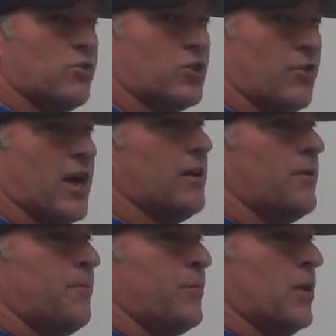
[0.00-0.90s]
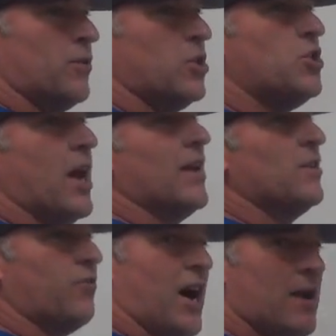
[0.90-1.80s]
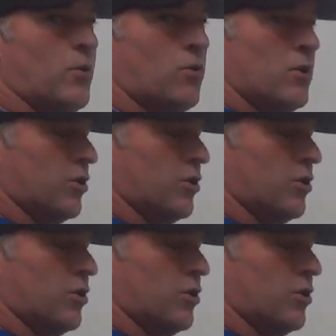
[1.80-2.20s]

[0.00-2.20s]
so that the jet is viable.